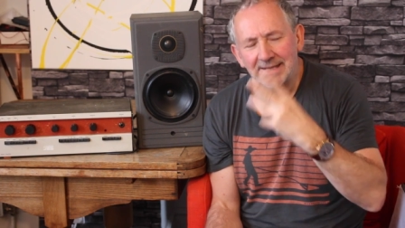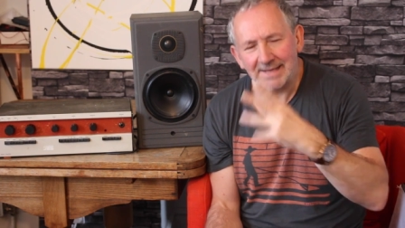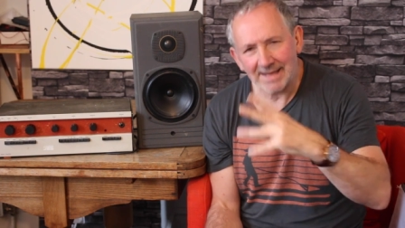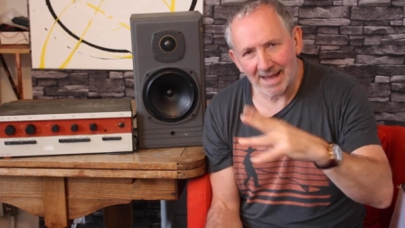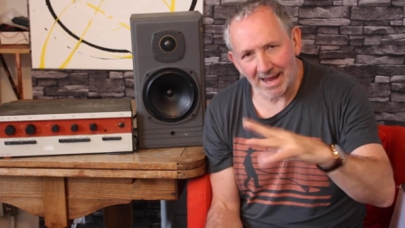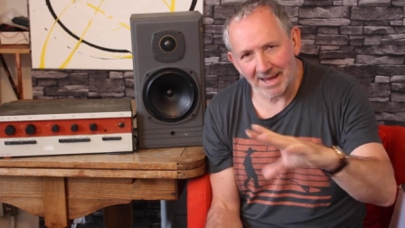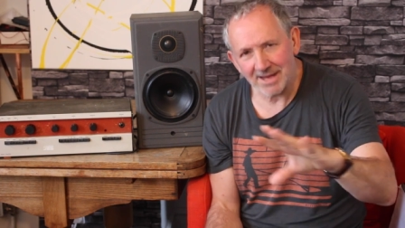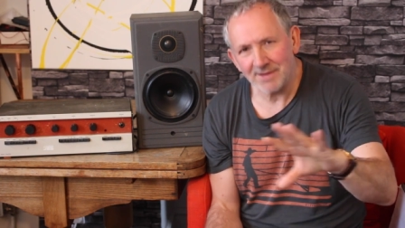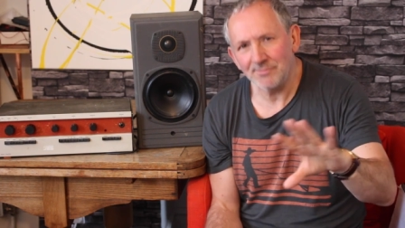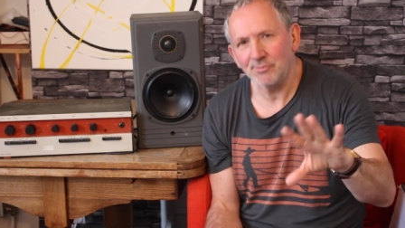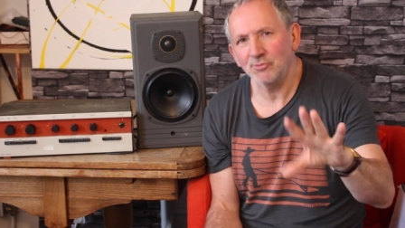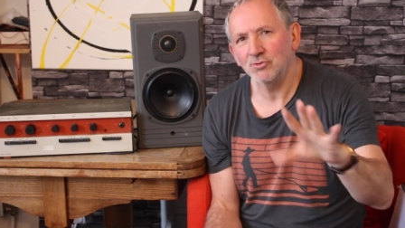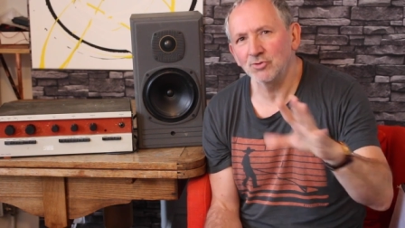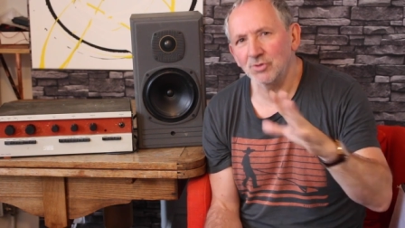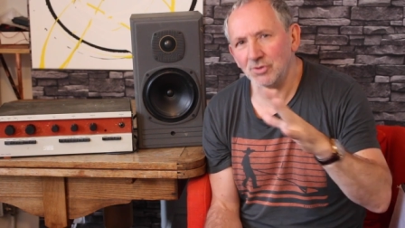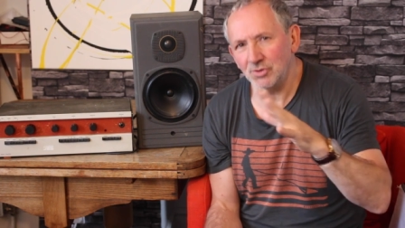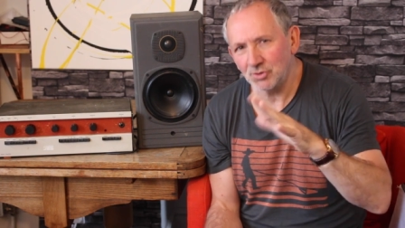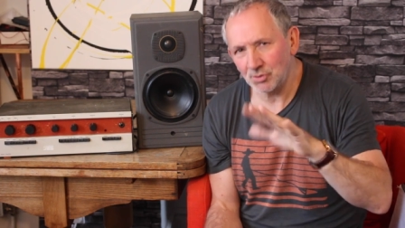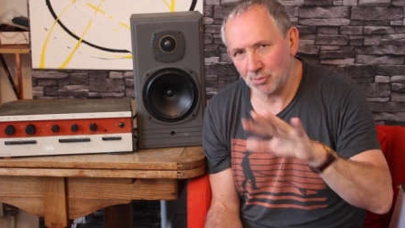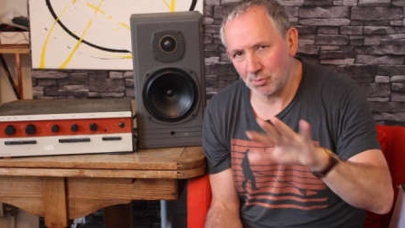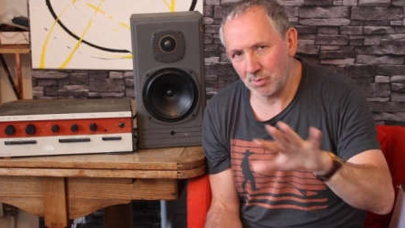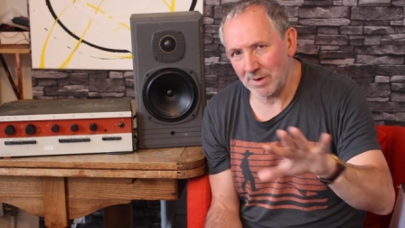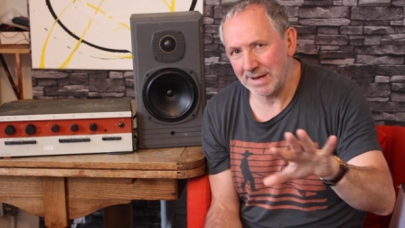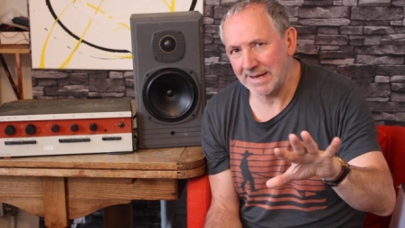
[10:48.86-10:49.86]
cables
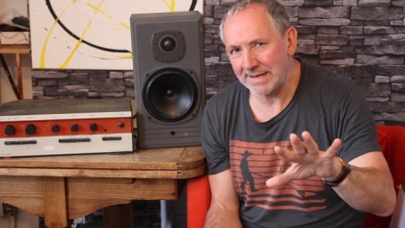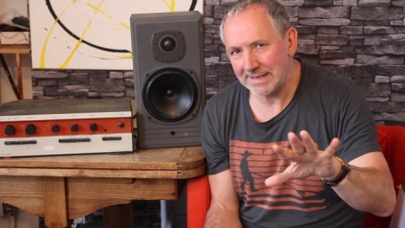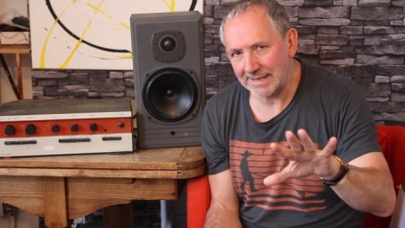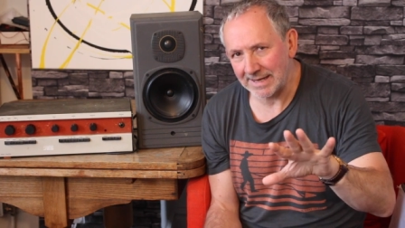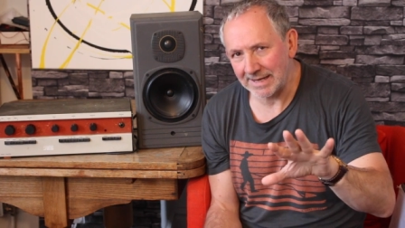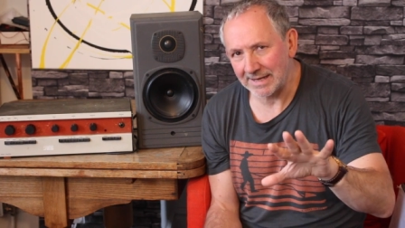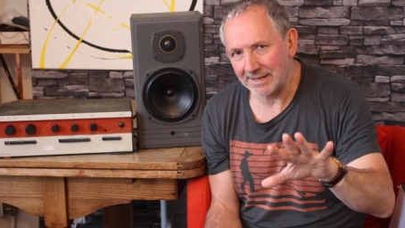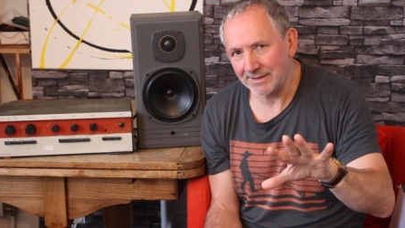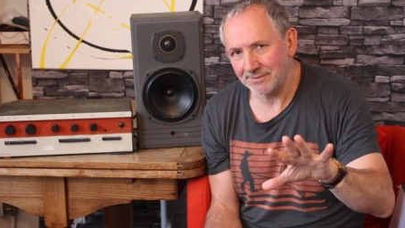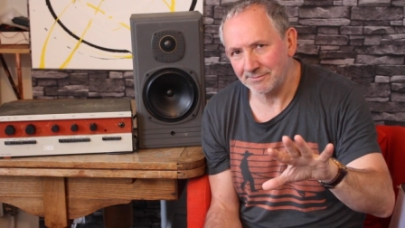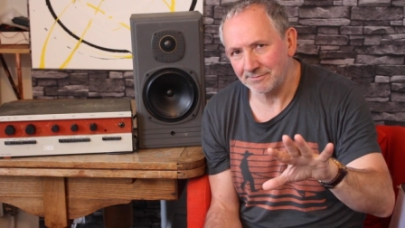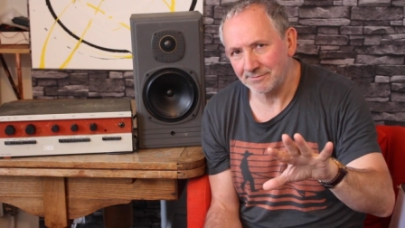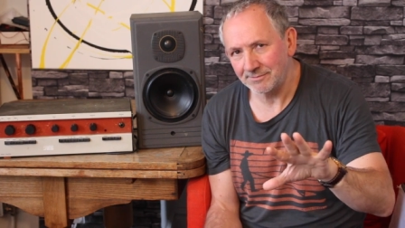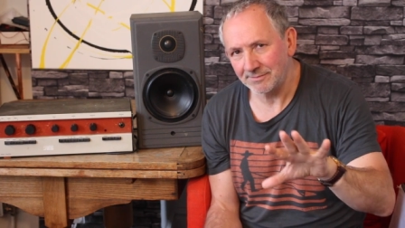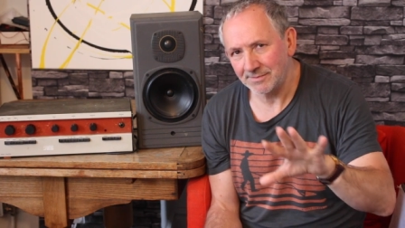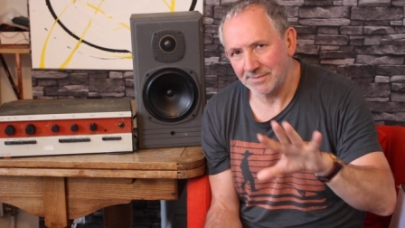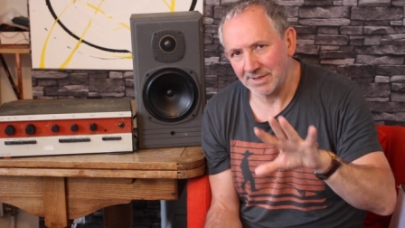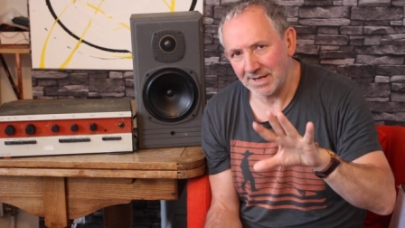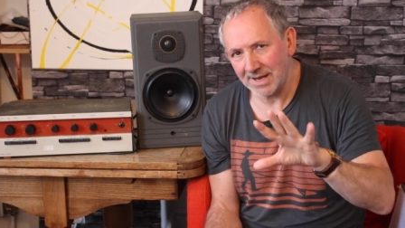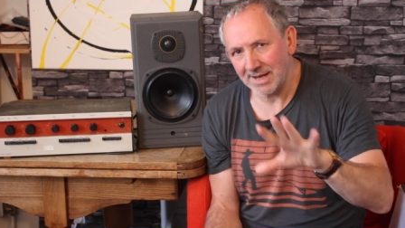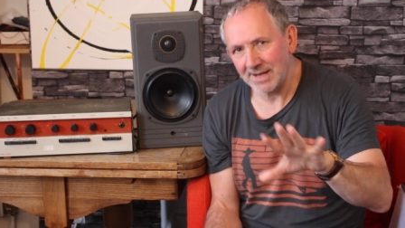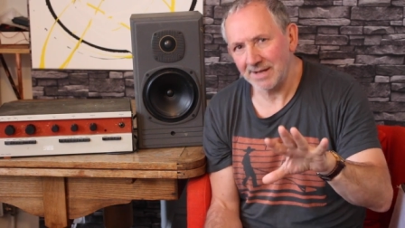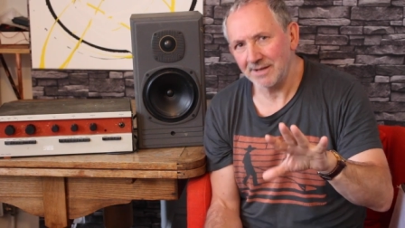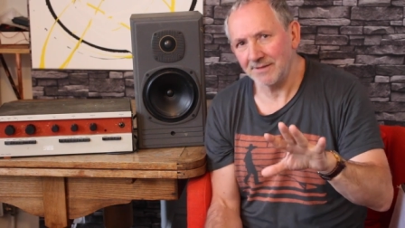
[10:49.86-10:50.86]
are tweaking,
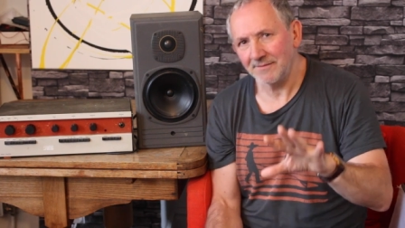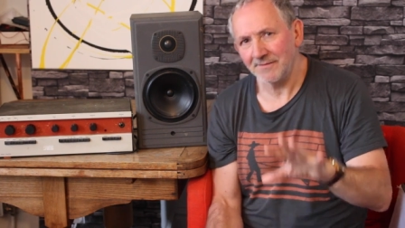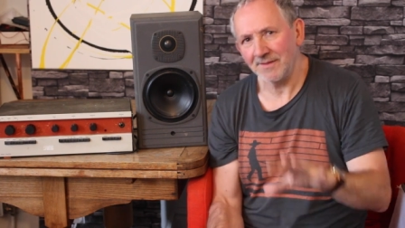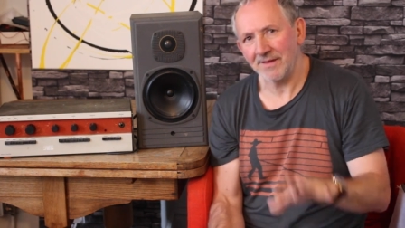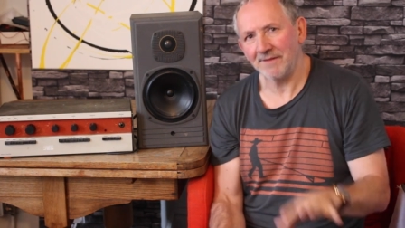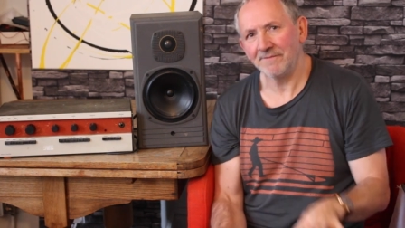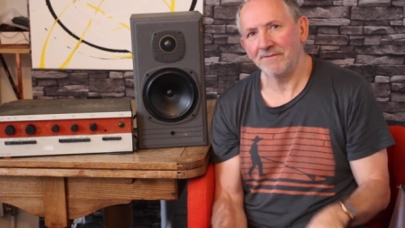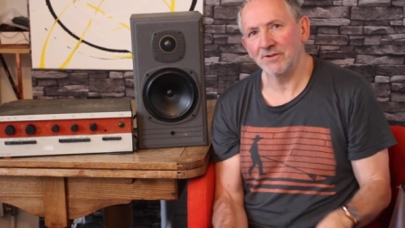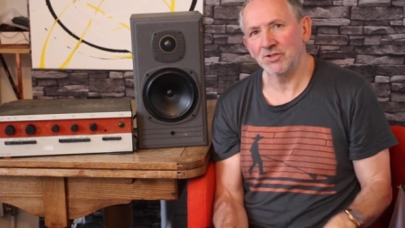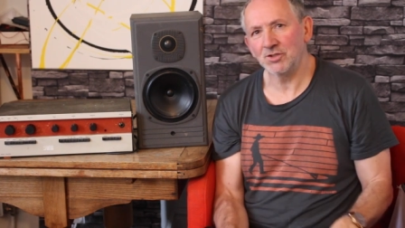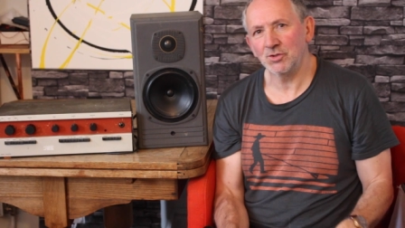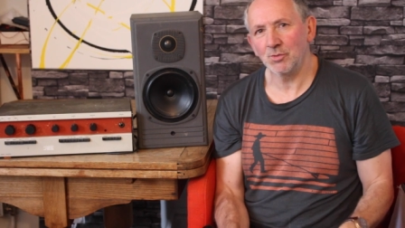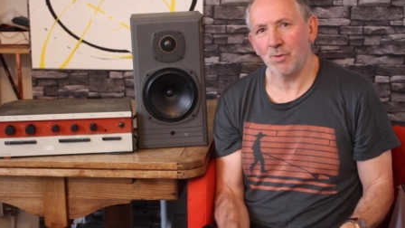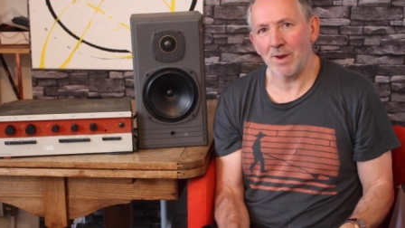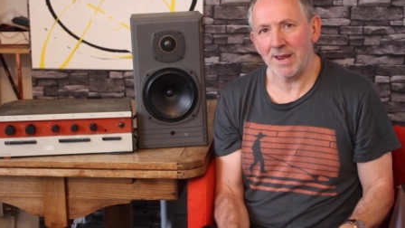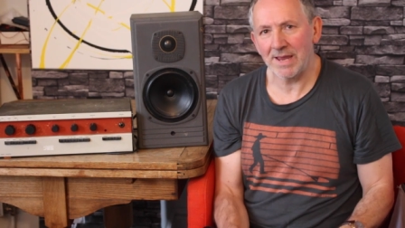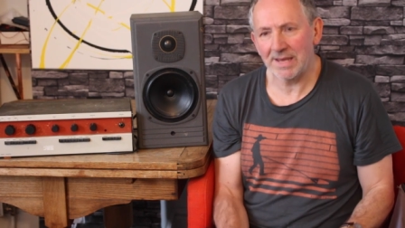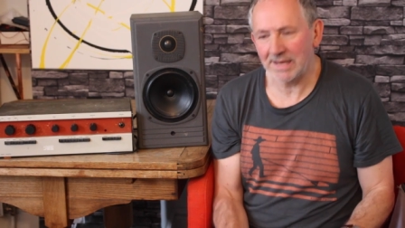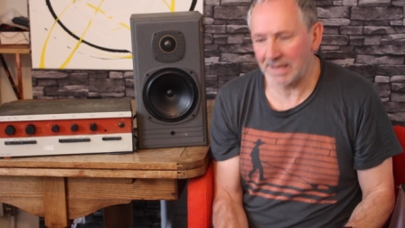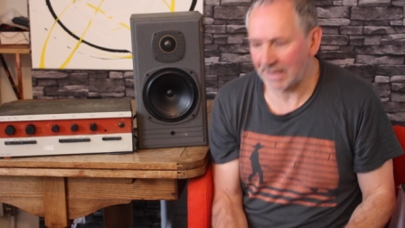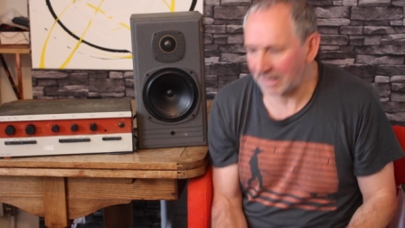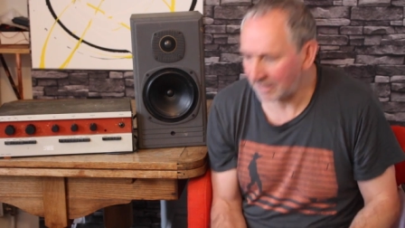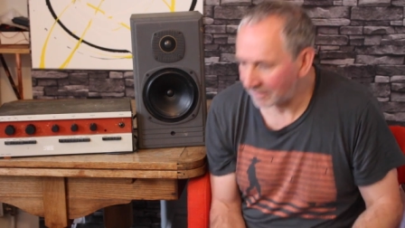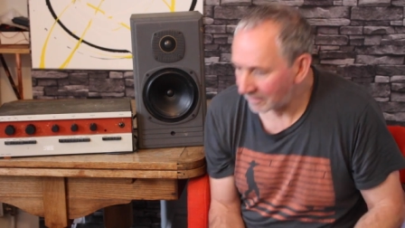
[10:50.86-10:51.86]
yeah? They're for
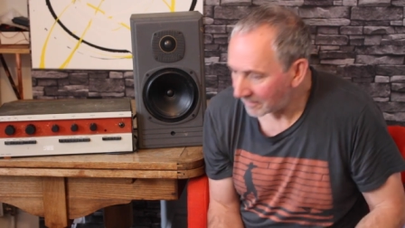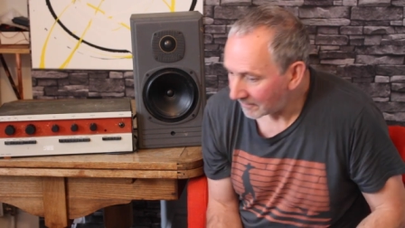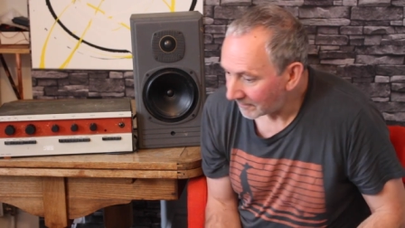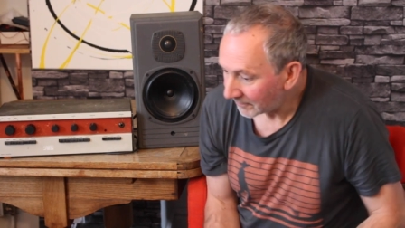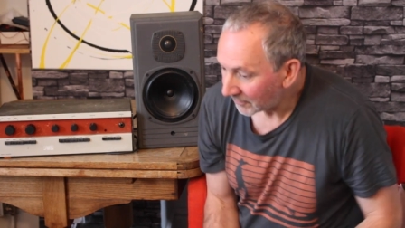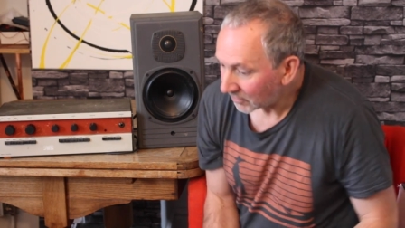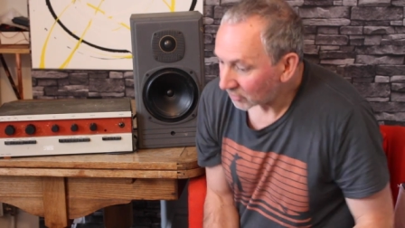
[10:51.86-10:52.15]
tweaking.